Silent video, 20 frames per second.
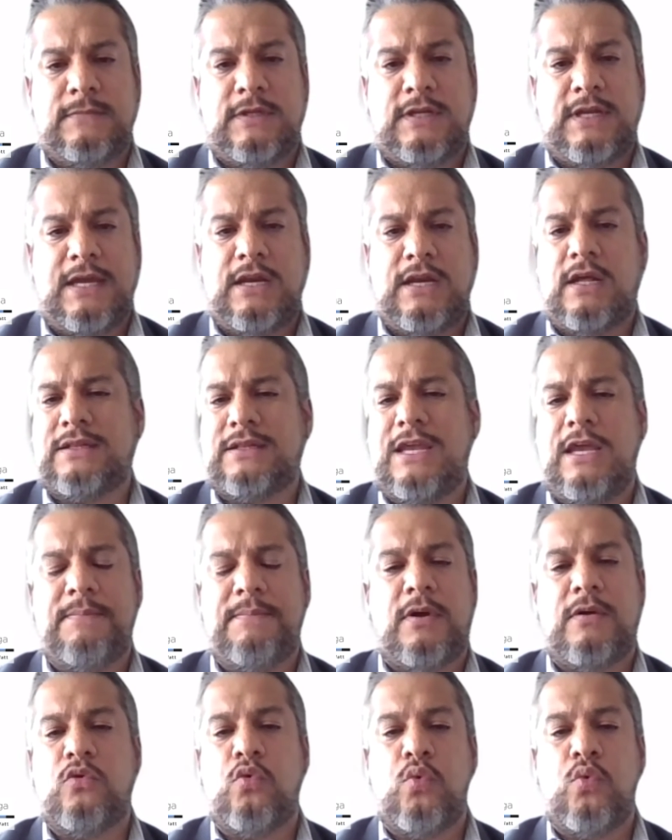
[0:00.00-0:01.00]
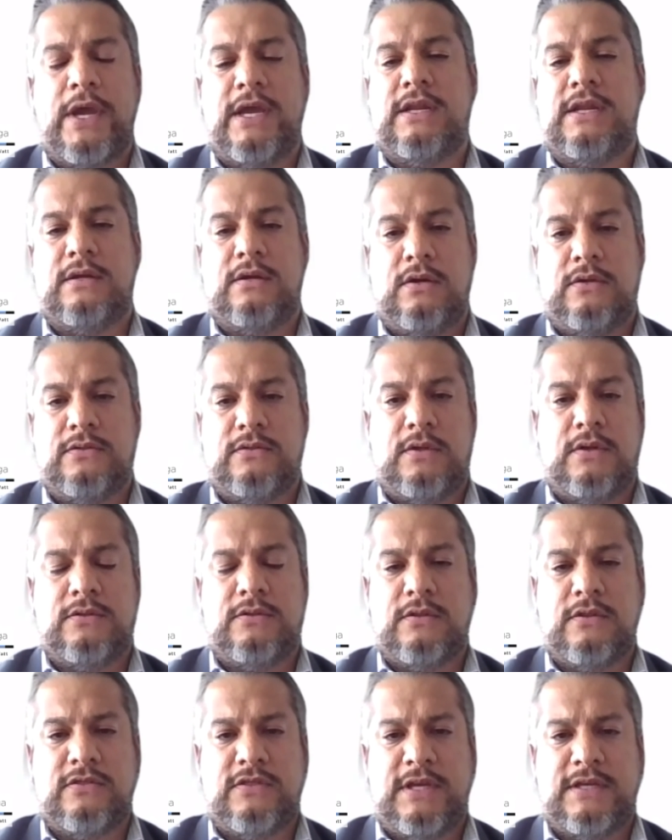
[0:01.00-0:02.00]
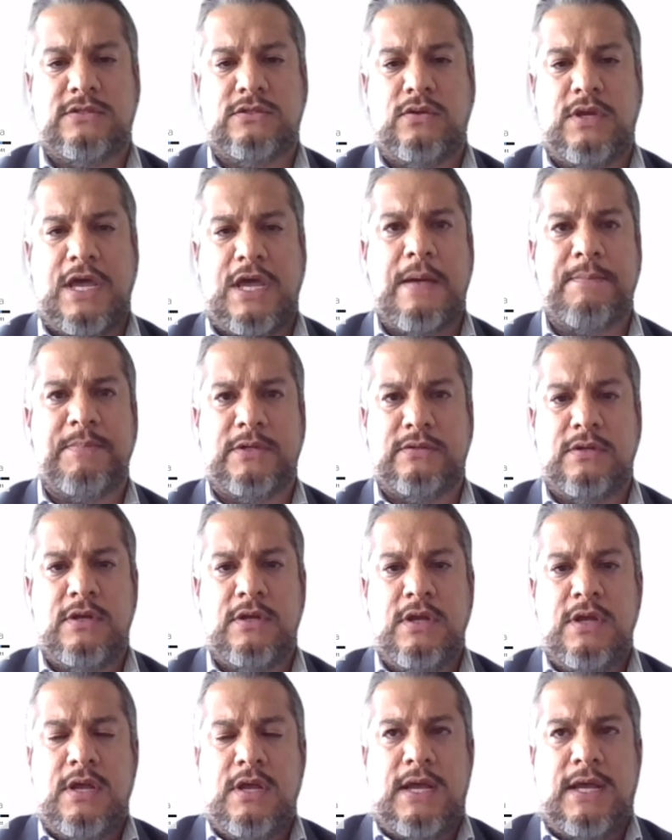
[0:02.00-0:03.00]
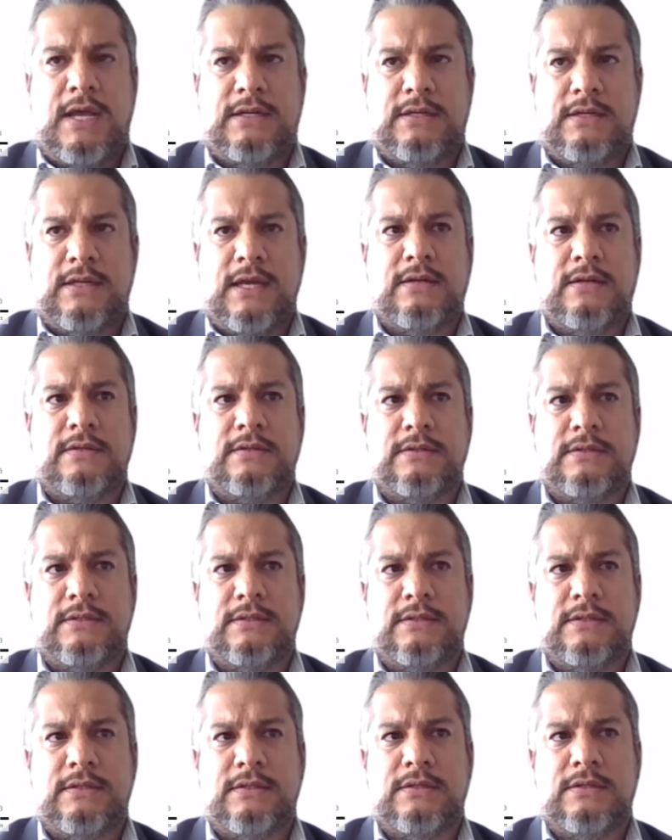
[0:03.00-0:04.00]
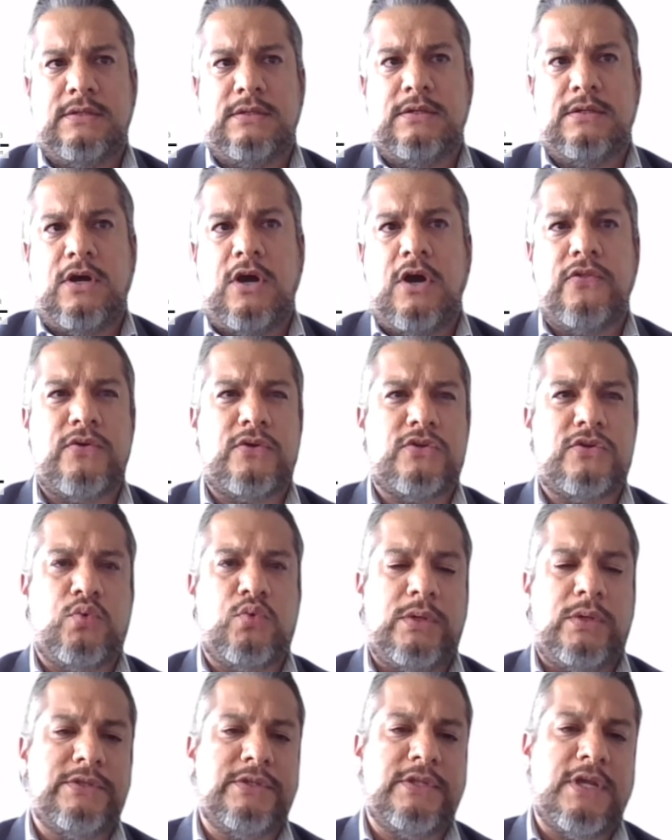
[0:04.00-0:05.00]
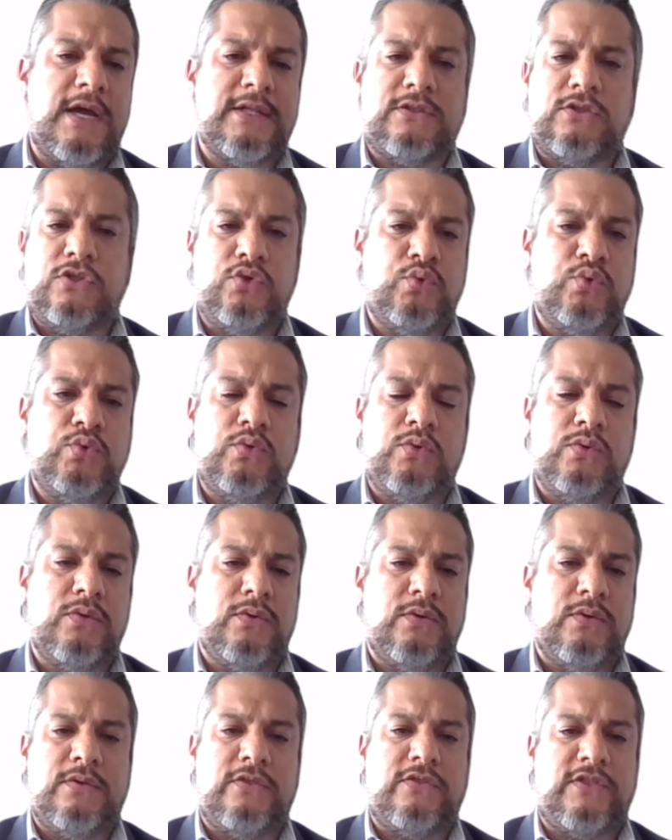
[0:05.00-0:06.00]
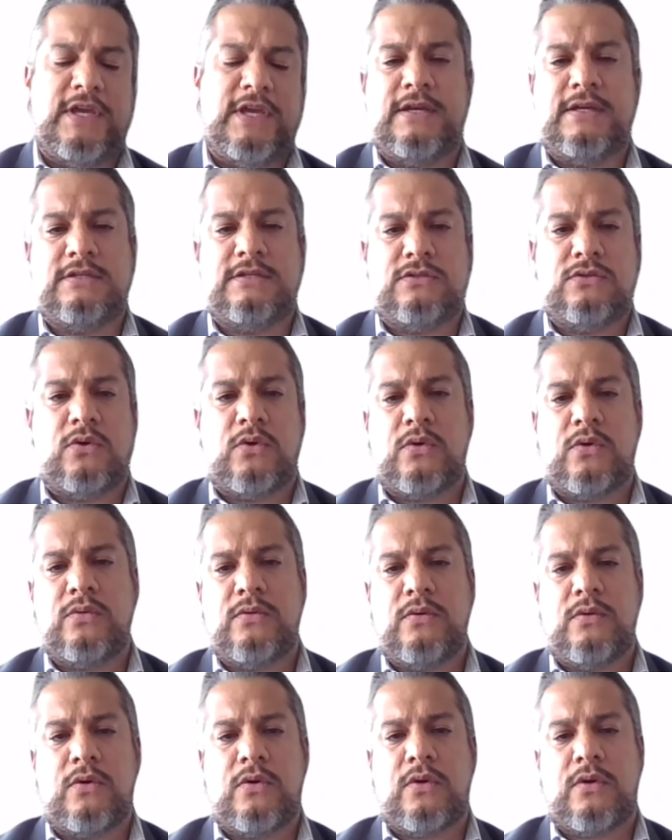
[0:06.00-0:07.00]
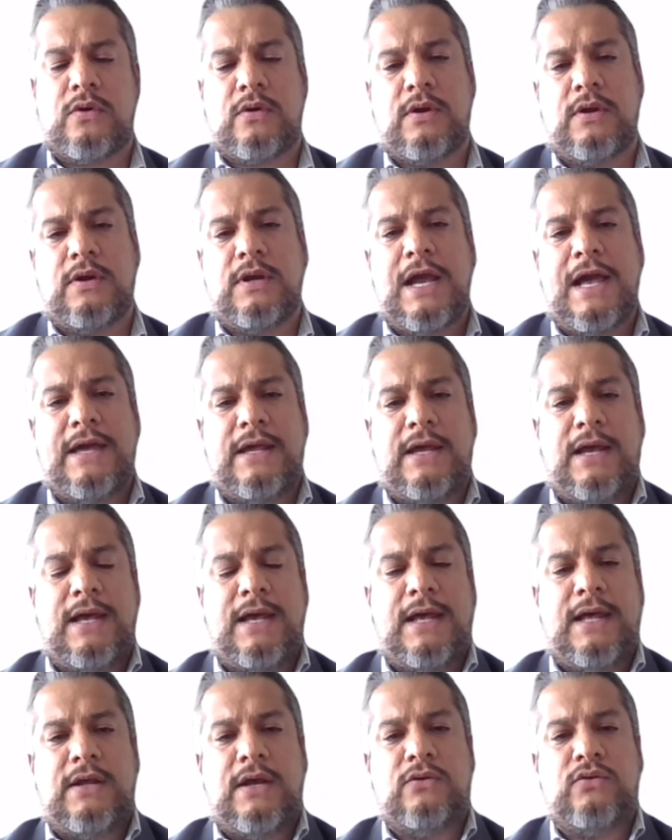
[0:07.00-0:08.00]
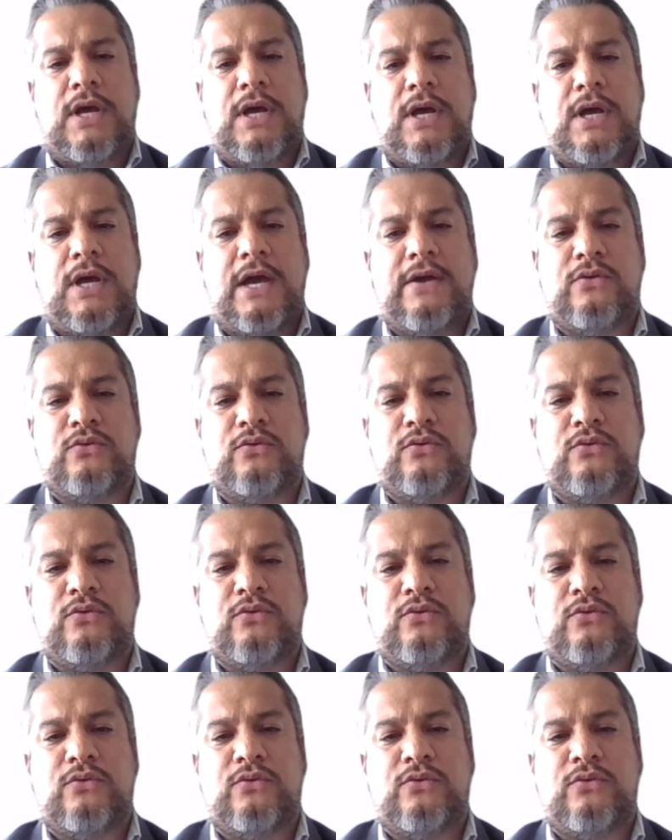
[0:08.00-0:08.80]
cannot keep on waiting on things to happen, and others will not do things, or I don't.